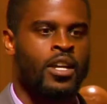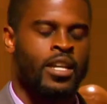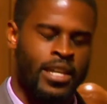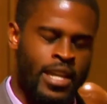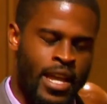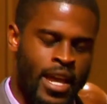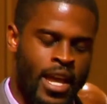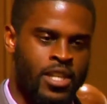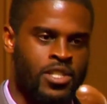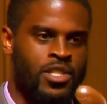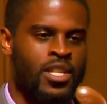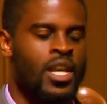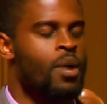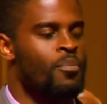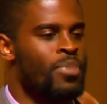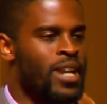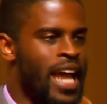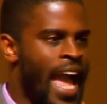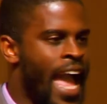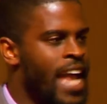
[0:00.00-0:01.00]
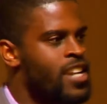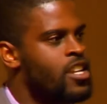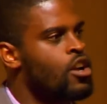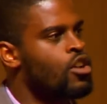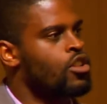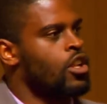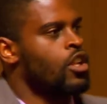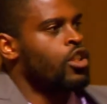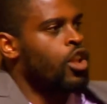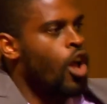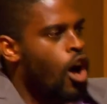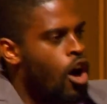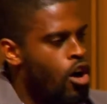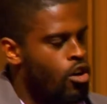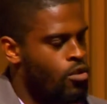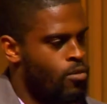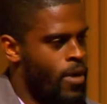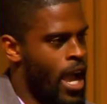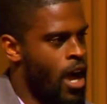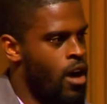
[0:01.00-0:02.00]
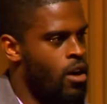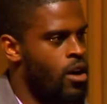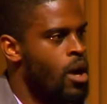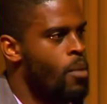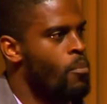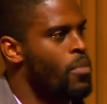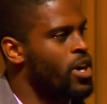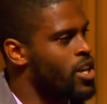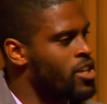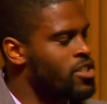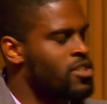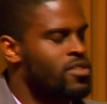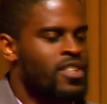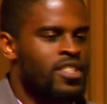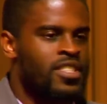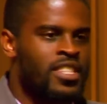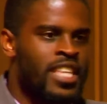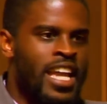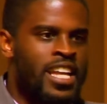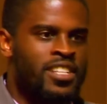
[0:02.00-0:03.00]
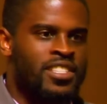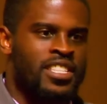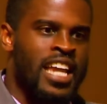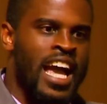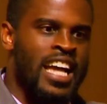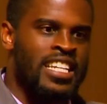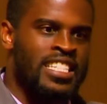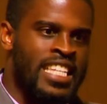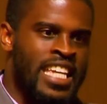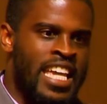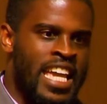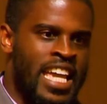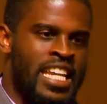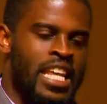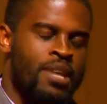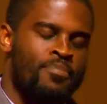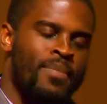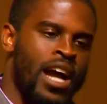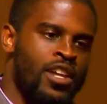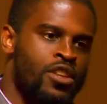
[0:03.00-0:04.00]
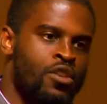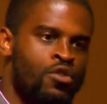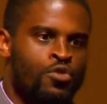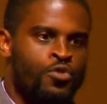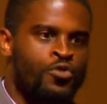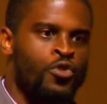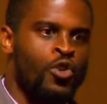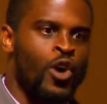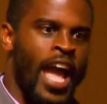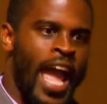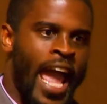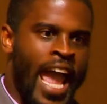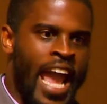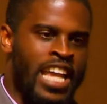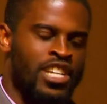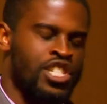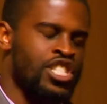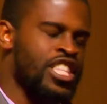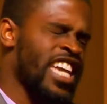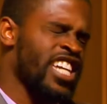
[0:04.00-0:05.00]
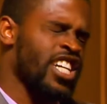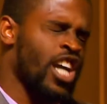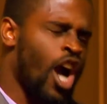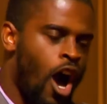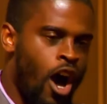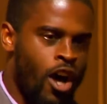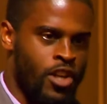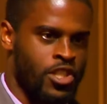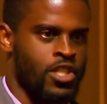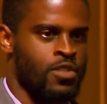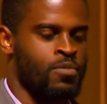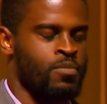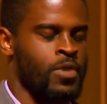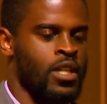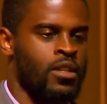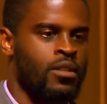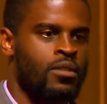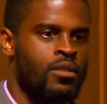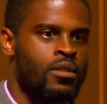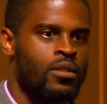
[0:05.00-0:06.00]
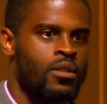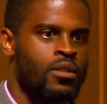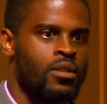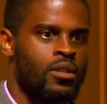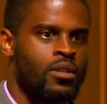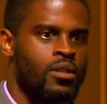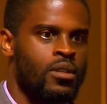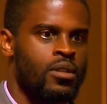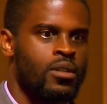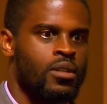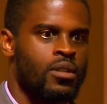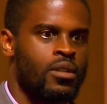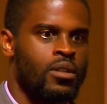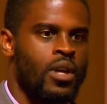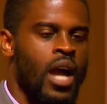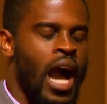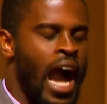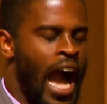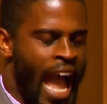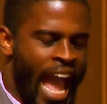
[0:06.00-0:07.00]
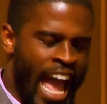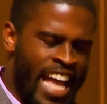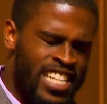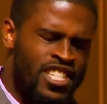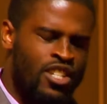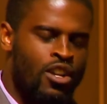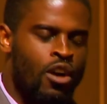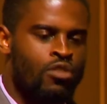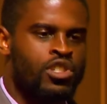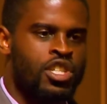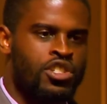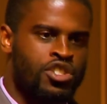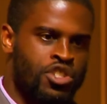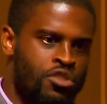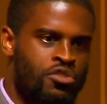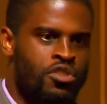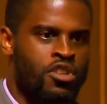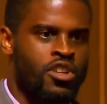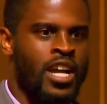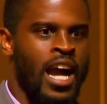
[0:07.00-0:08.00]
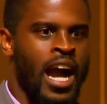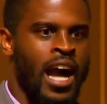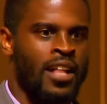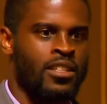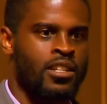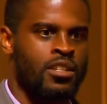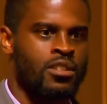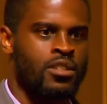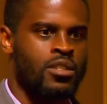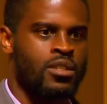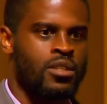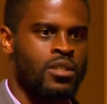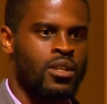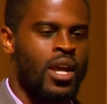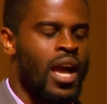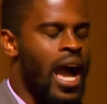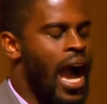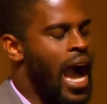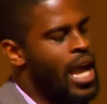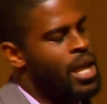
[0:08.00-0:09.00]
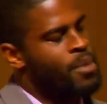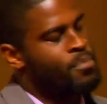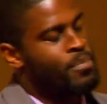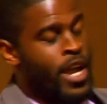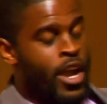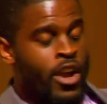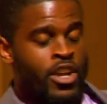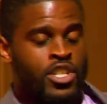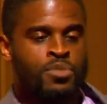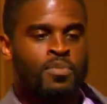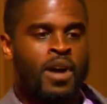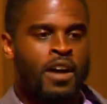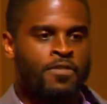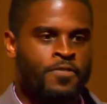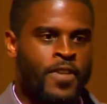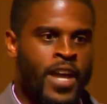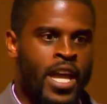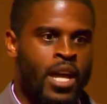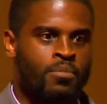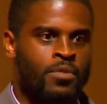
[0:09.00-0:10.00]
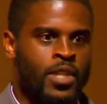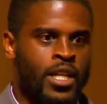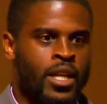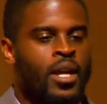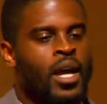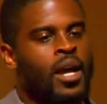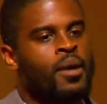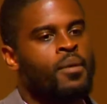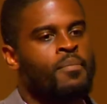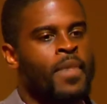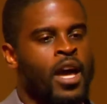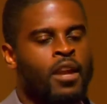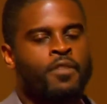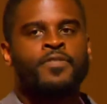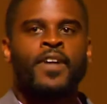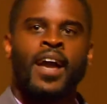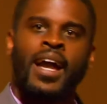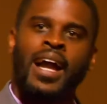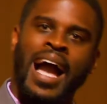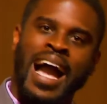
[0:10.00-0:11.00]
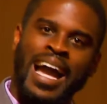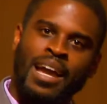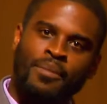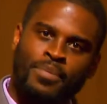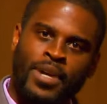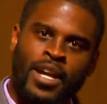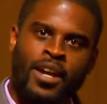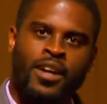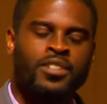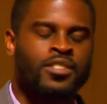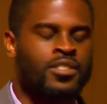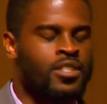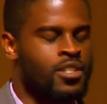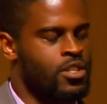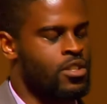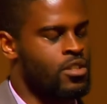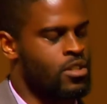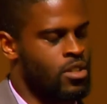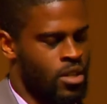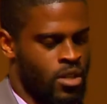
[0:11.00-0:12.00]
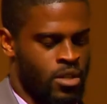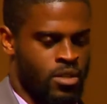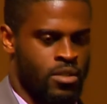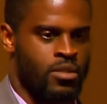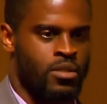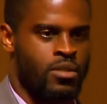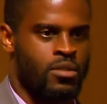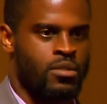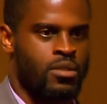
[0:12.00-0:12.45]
yes, but I had to go the long route because of the things that I did in my youthful age. They cost me. I had to go to junior college. I embarrassed my family. Matter of fact, I embarrassed this church